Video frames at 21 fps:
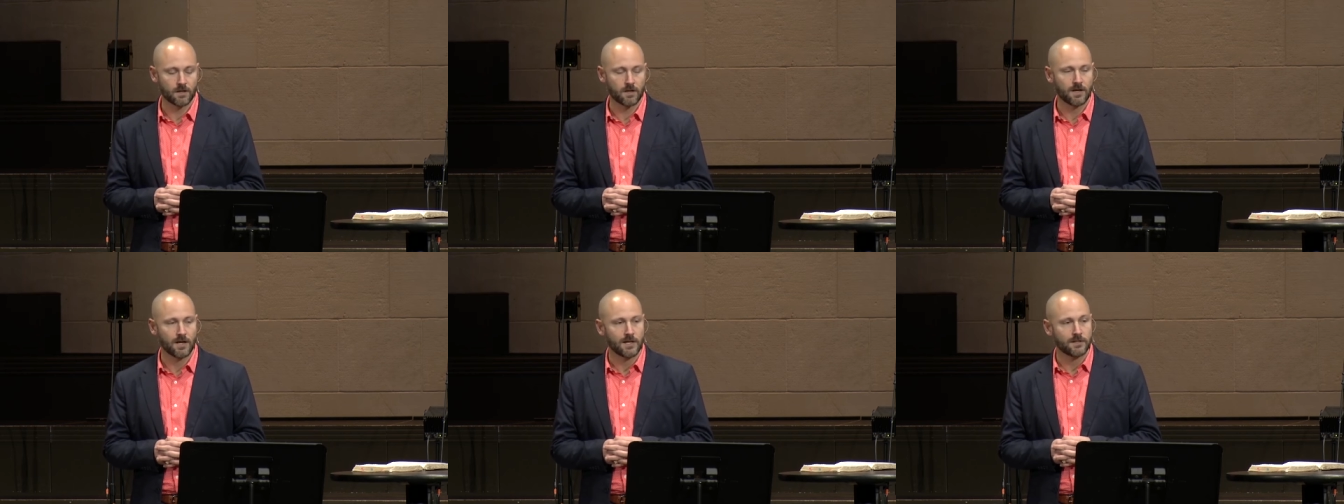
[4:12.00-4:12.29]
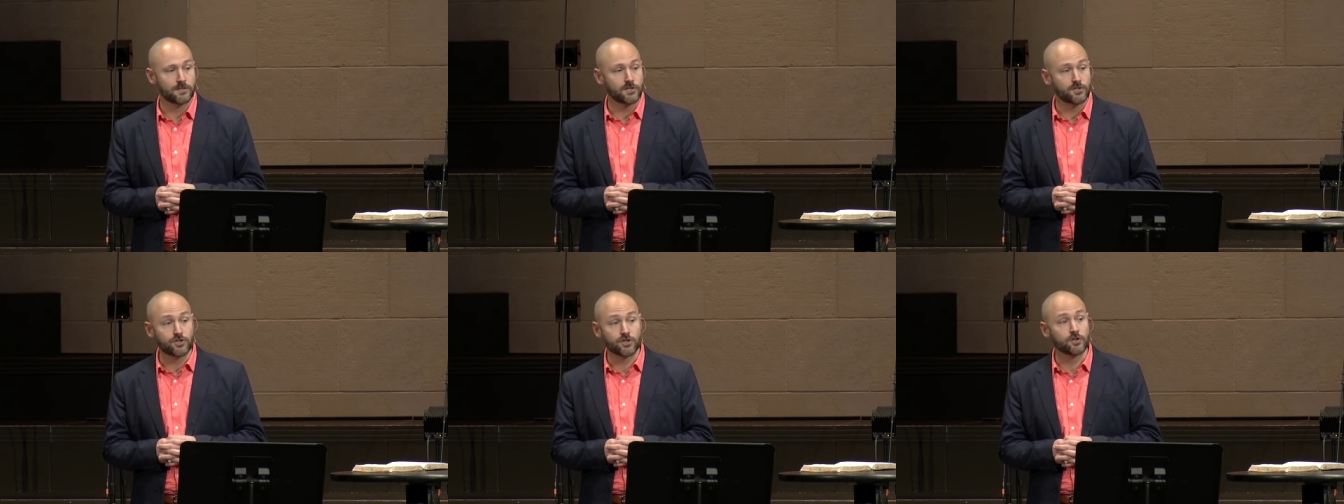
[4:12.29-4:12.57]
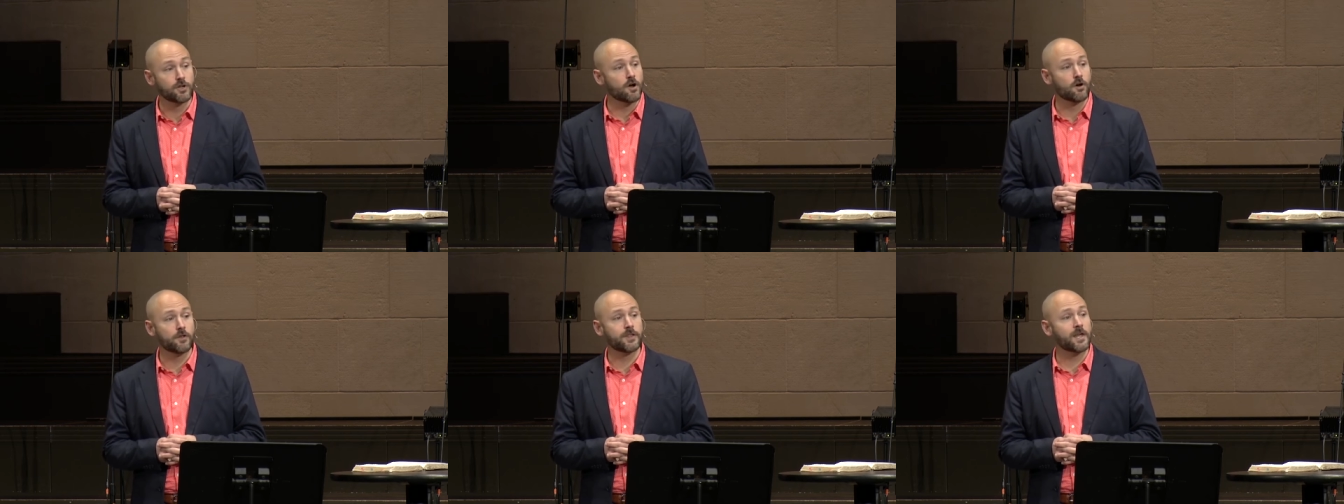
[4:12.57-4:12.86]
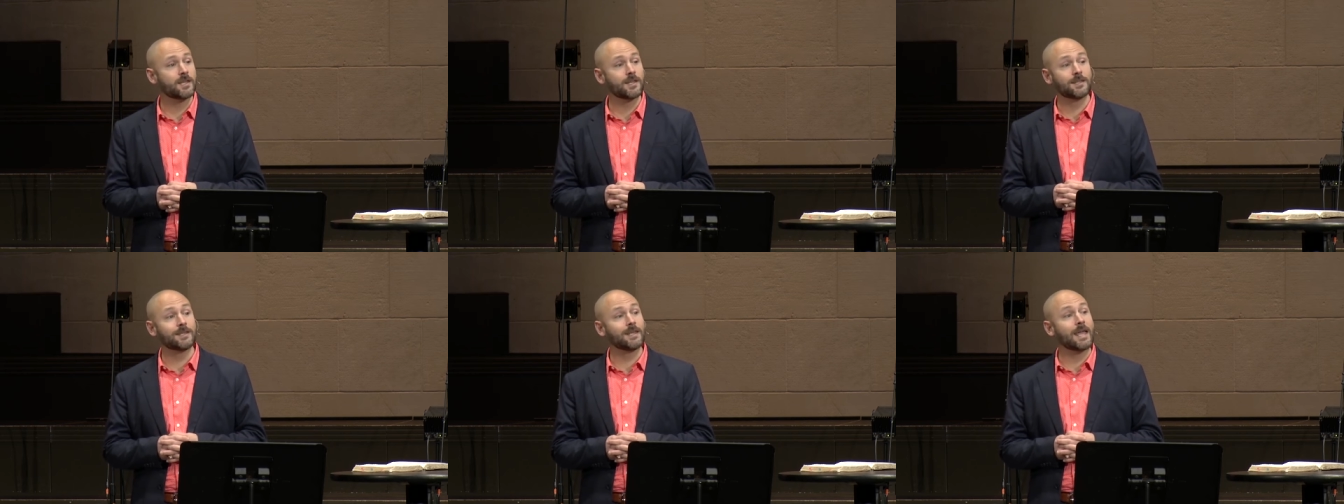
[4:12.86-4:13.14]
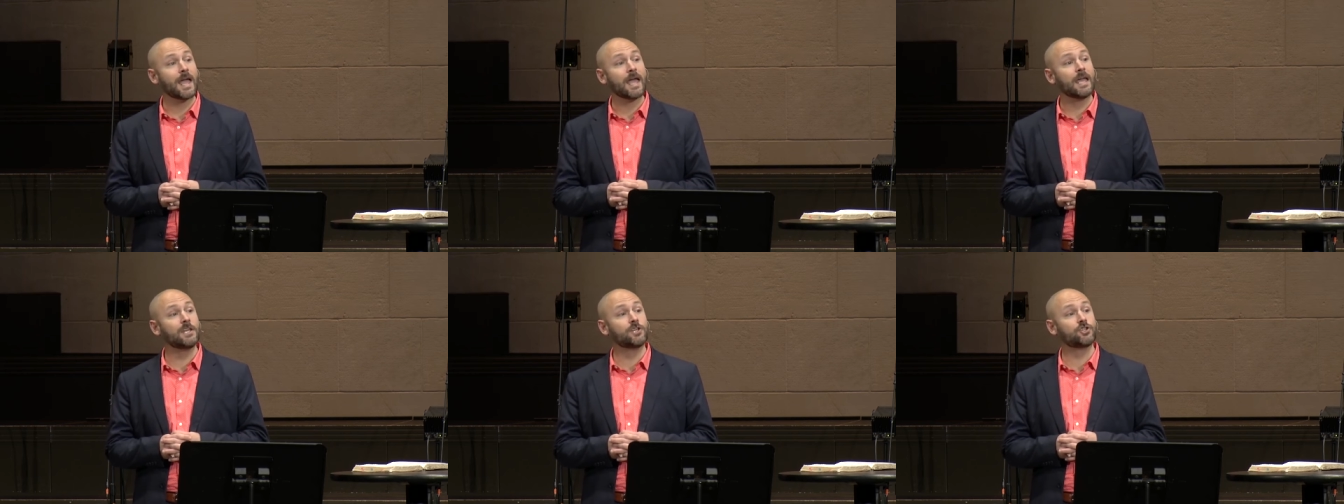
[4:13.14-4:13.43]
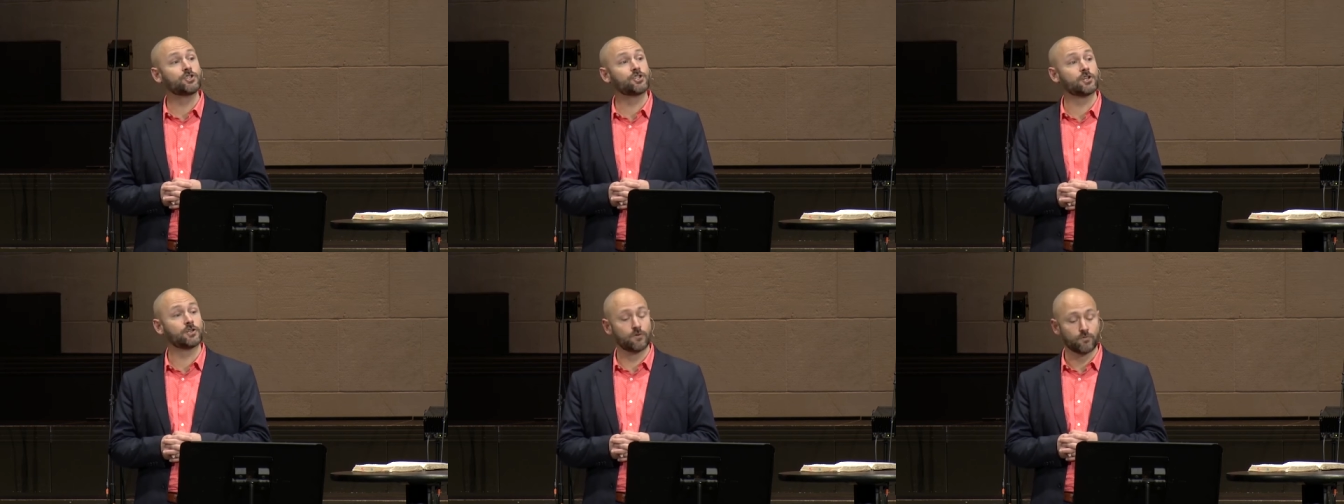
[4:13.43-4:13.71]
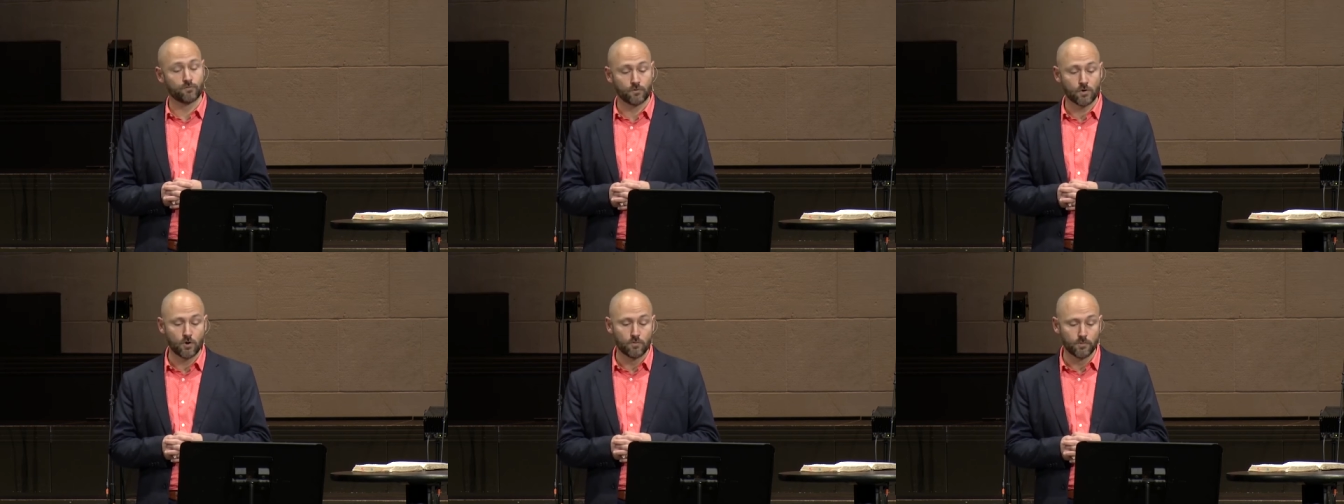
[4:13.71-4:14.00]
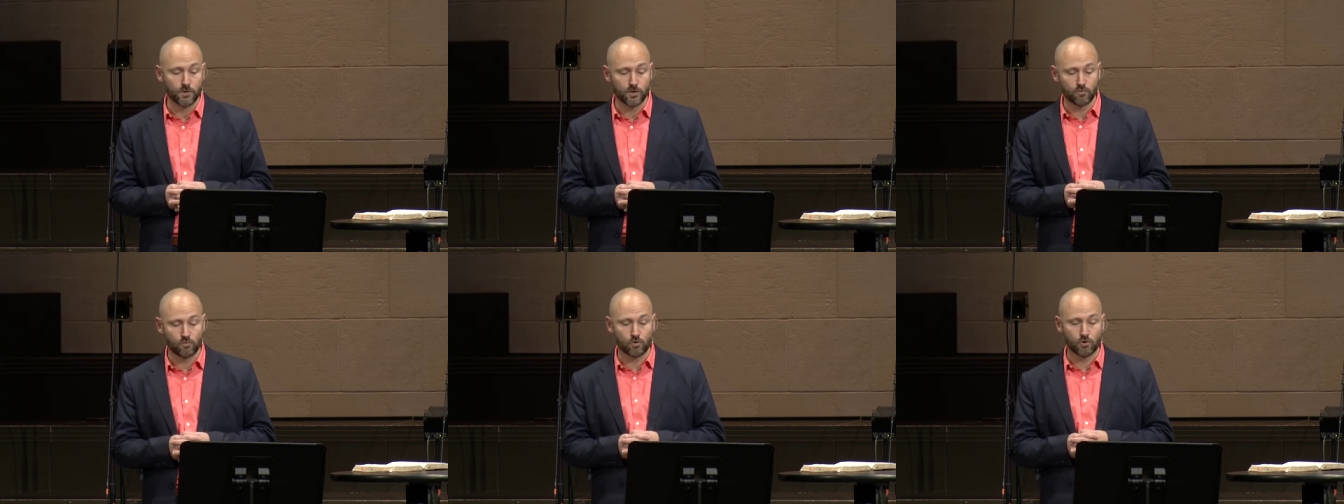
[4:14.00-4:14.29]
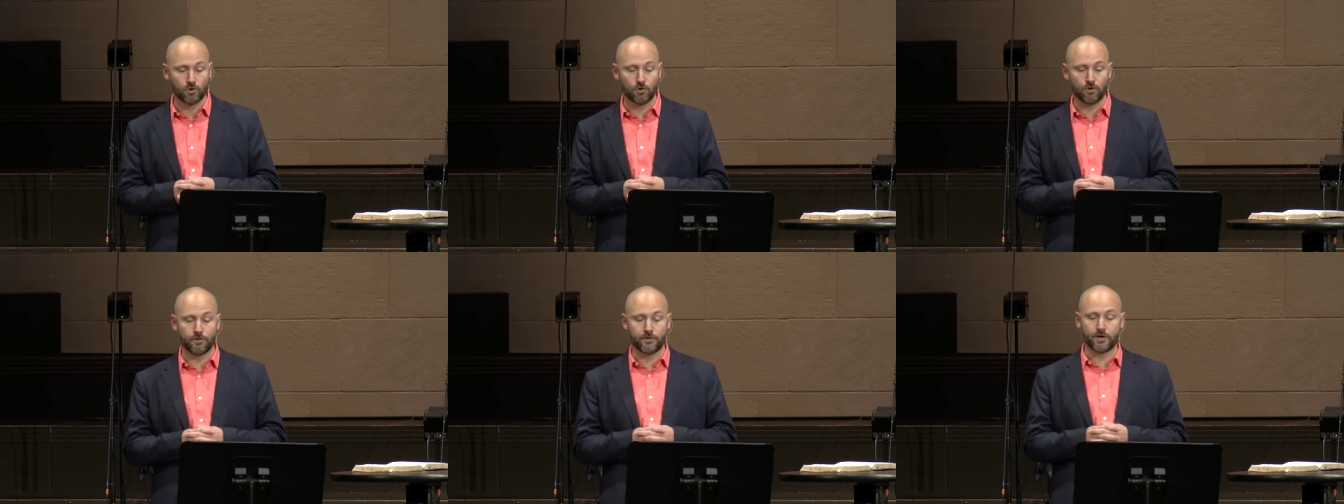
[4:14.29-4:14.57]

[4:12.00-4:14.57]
Did you know that in the ancient Roman world,